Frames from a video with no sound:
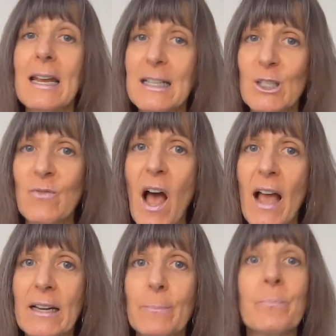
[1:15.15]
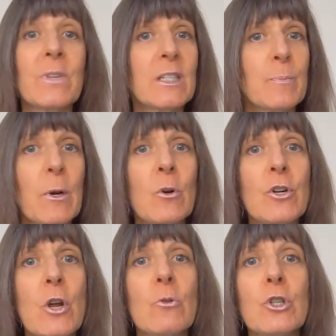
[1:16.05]
it's fine.
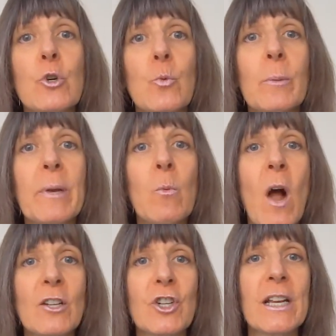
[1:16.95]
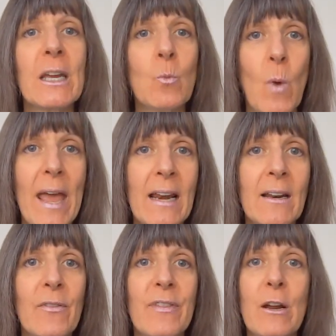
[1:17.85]
Spirit knows who will be watching and
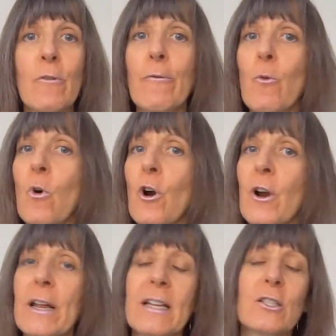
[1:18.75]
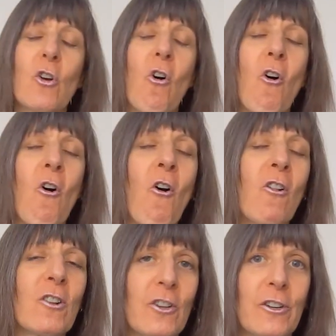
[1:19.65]
when, therefore, it's
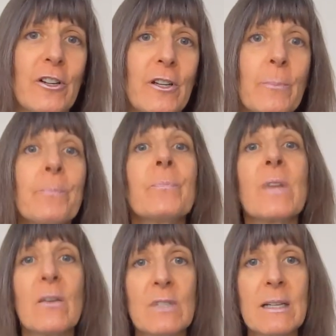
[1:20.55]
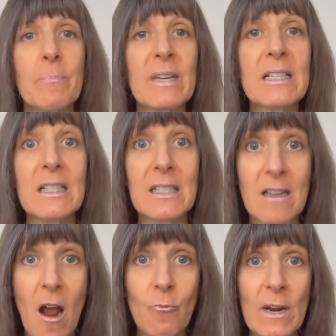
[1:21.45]
all good. If something does
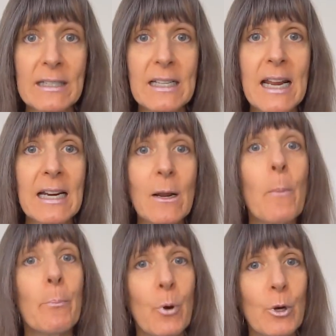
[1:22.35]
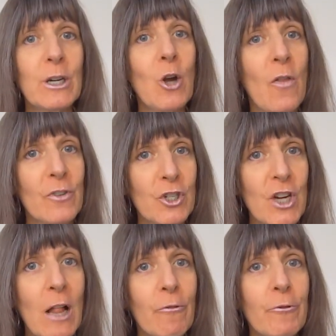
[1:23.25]
not resonate, put it on the
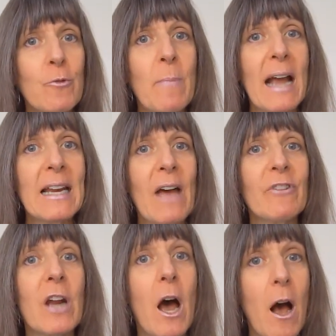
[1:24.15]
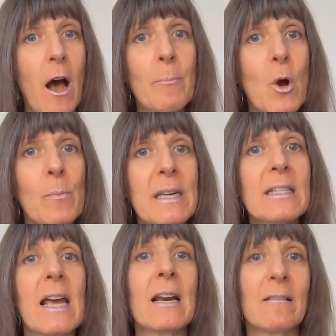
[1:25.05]
shelf. You might have an aha
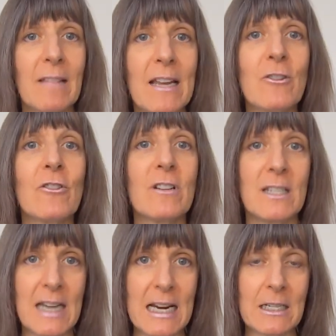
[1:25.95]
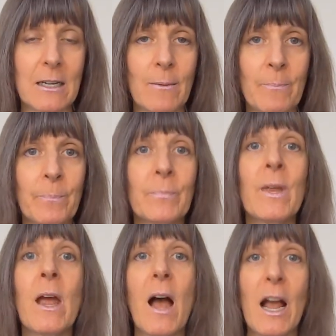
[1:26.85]
moment at a later date.
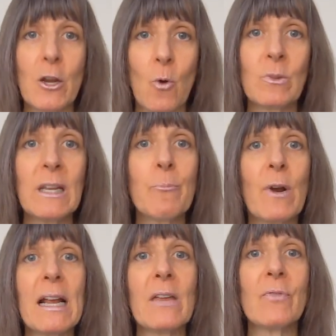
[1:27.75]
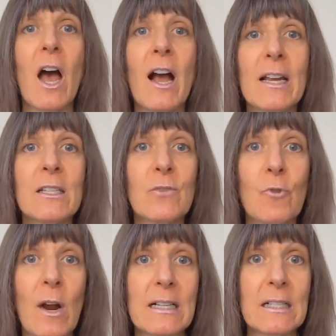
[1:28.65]
I only bring in the highest of
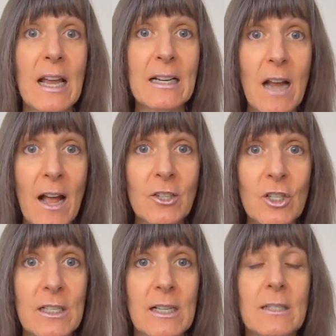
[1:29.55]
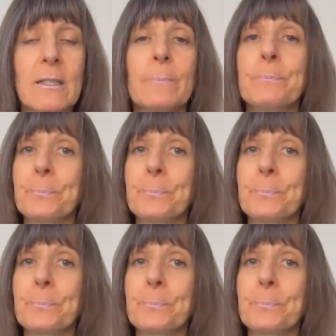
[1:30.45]
Christ-like consciousness.